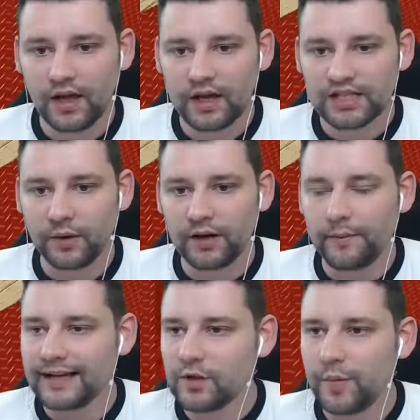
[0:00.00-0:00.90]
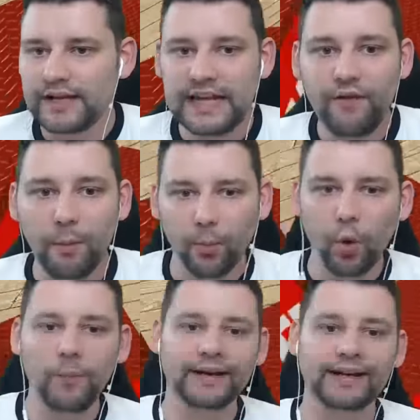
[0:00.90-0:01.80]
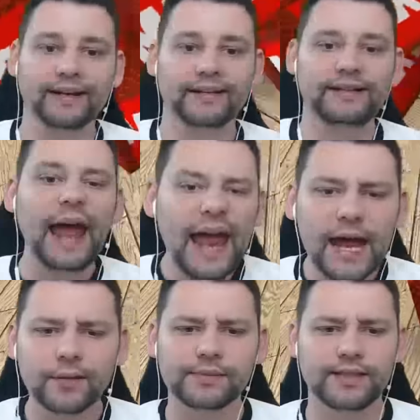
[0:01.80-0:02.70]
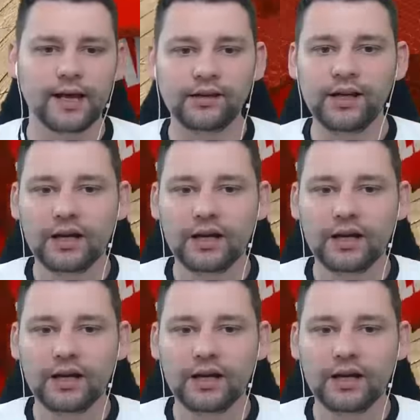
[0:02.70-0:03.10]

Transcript: Spider-Man mask operator is even more money. Damn, son.